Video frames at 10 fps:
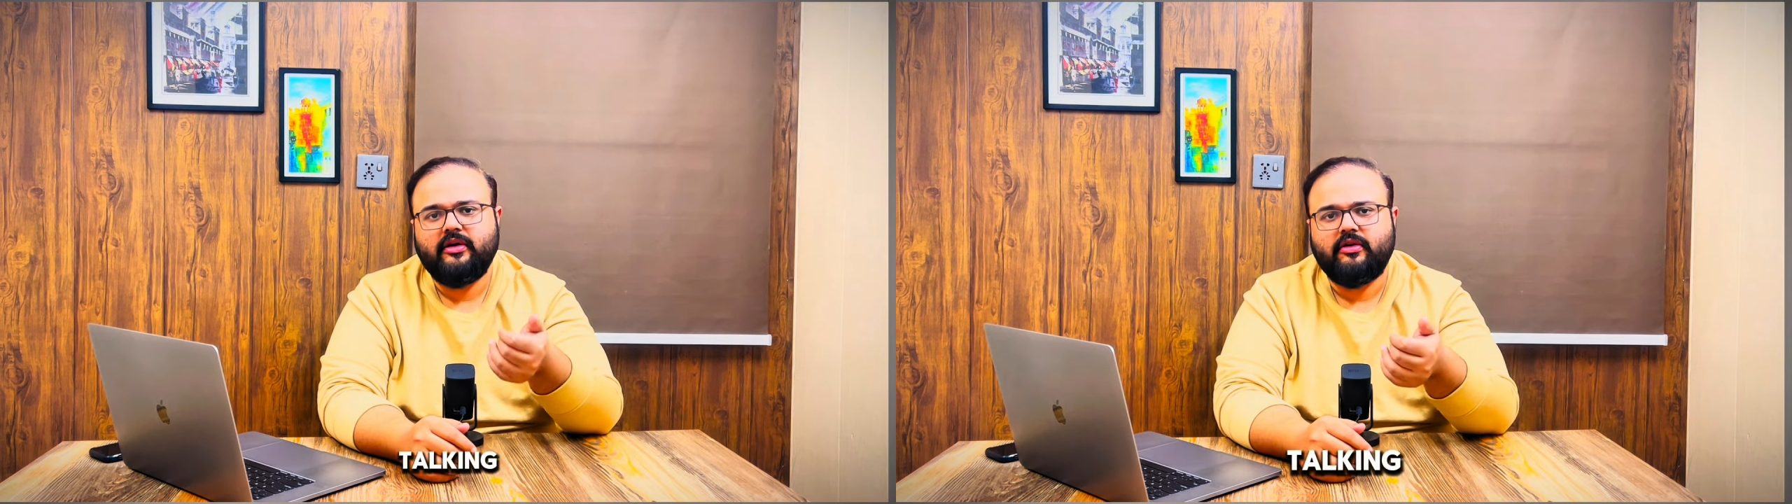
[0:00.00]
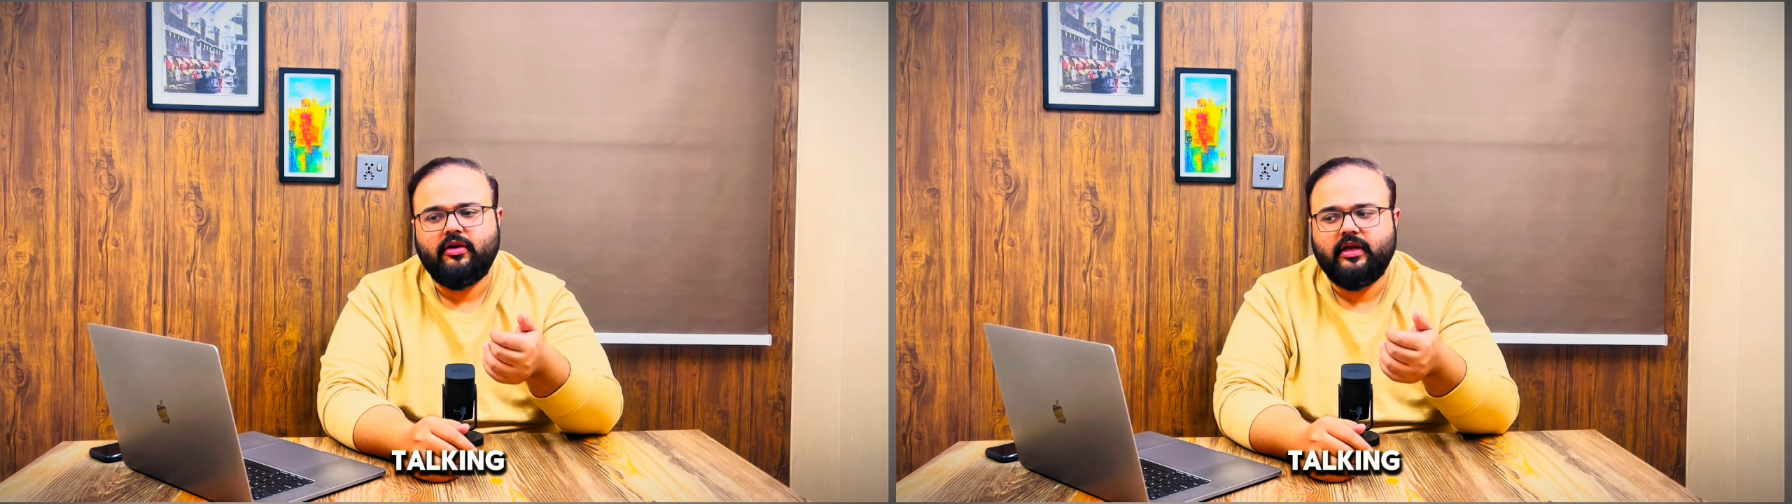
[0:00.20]

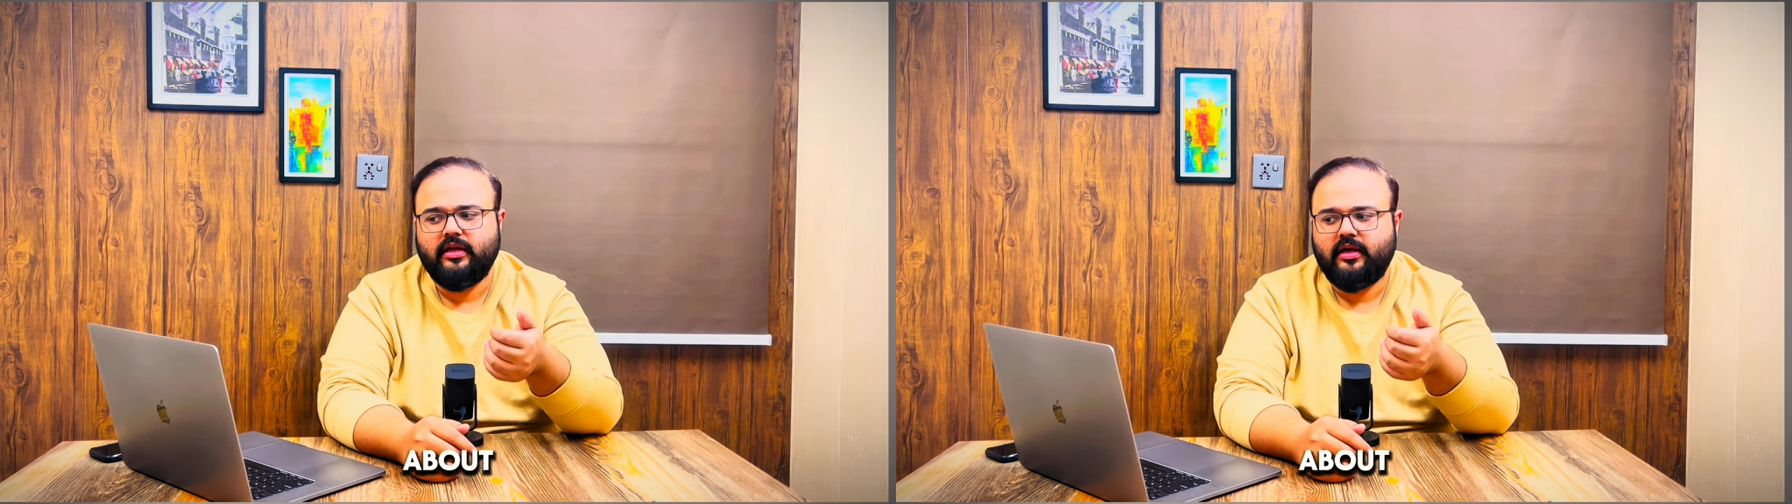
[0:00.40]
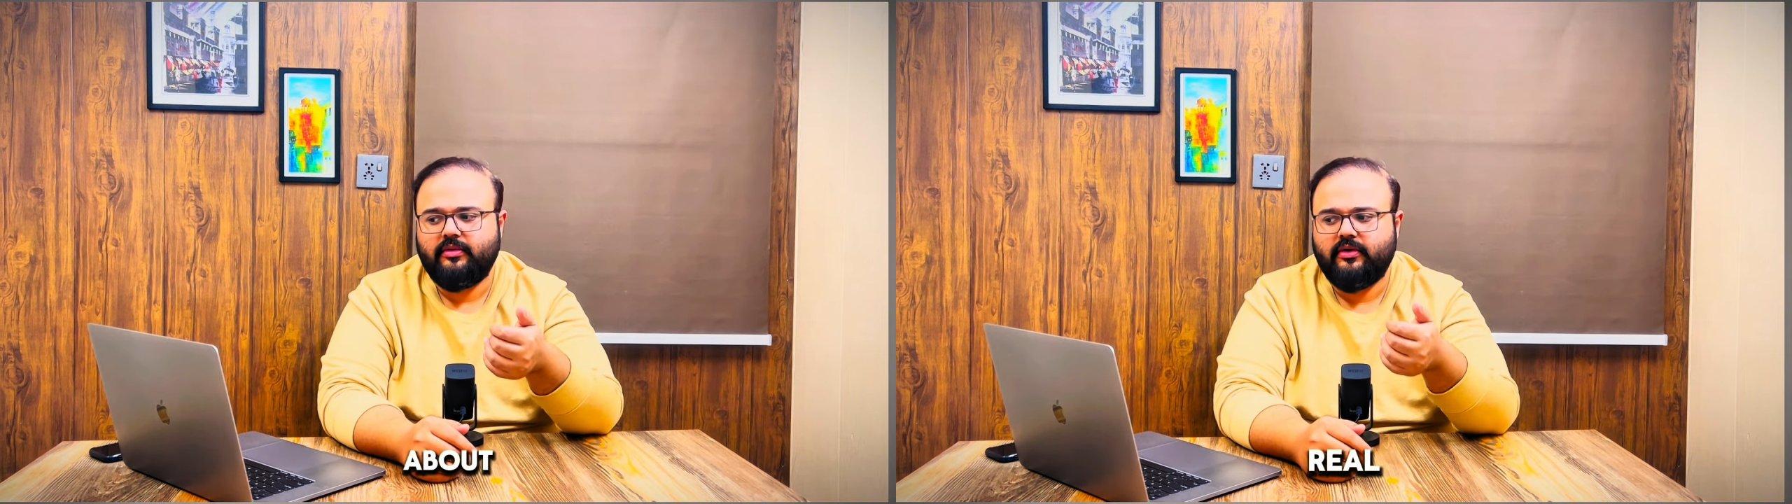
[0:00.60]

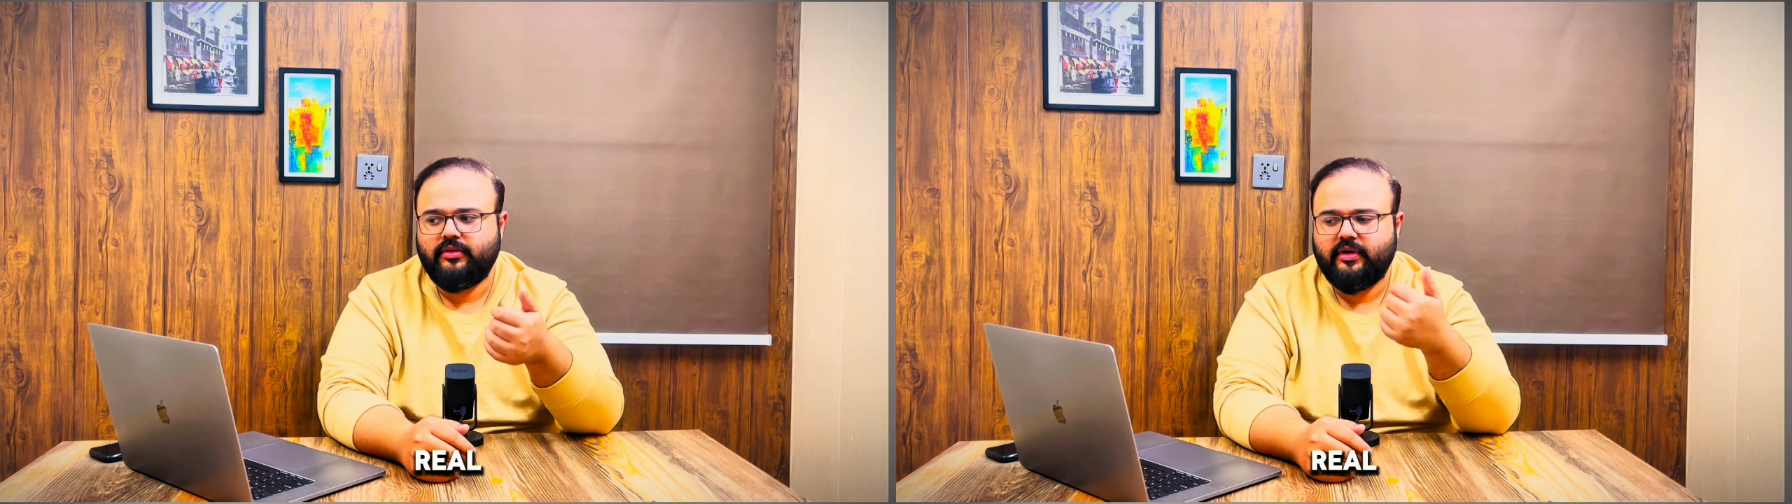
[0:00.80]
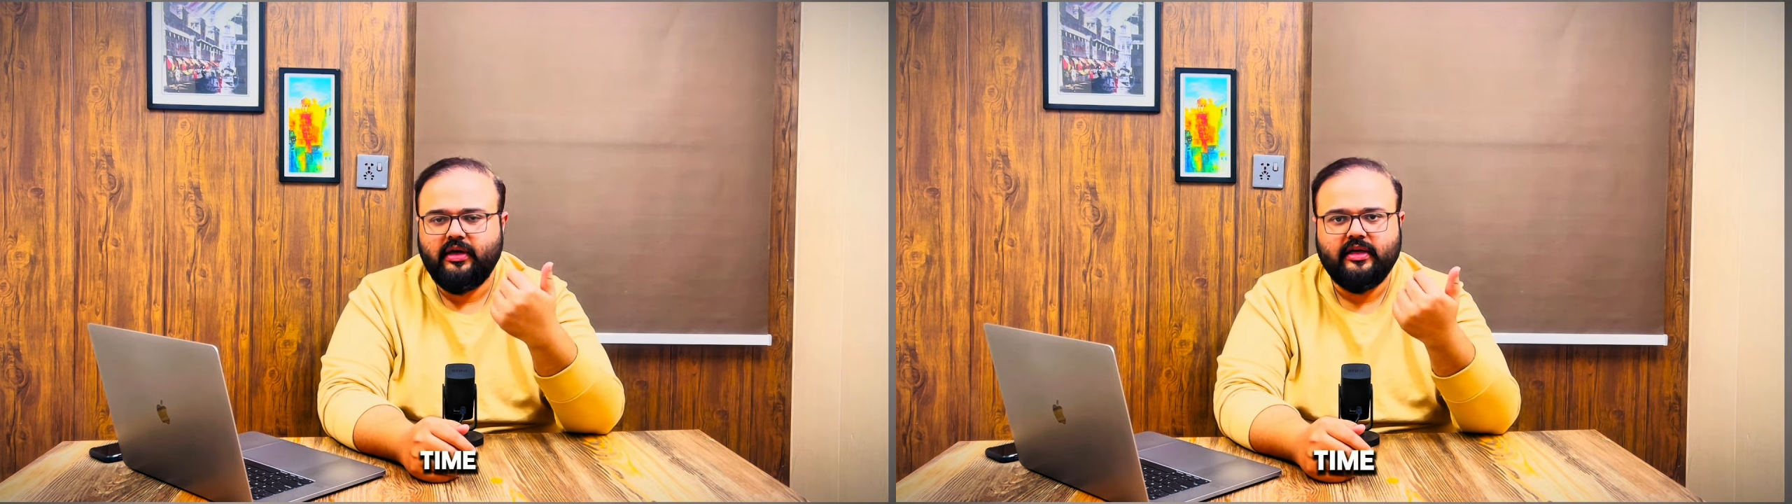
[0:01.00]
talking
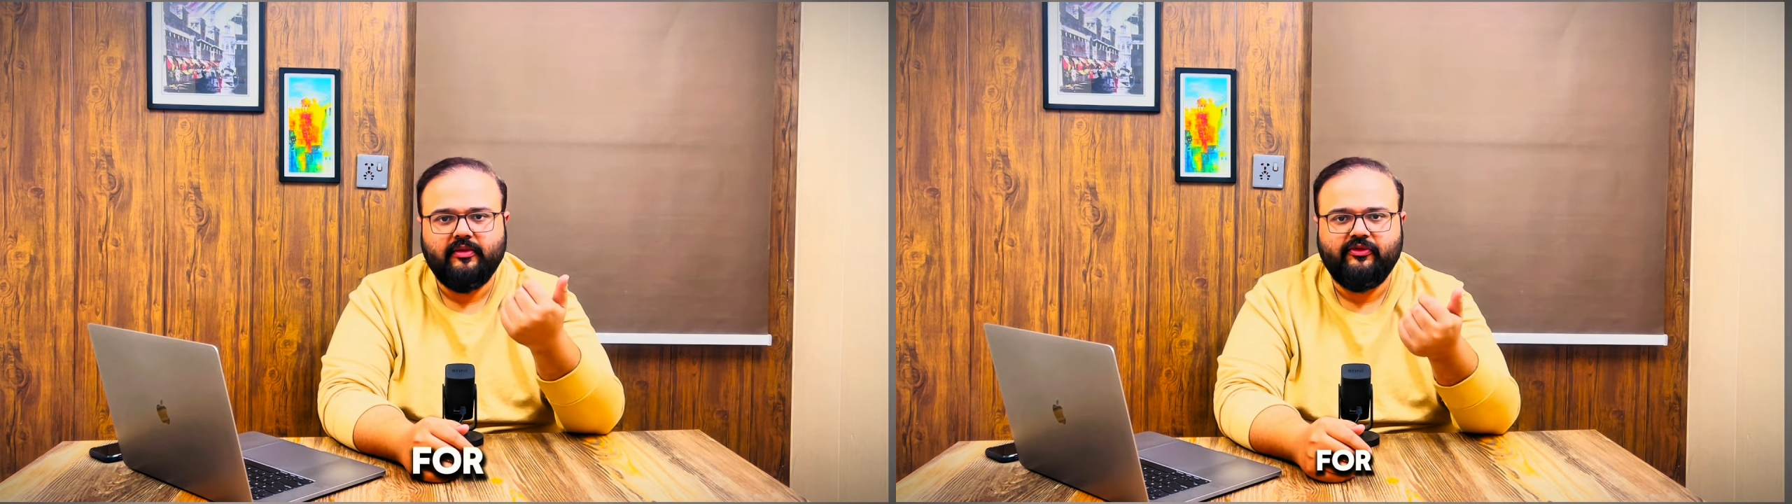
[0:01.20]
about real-time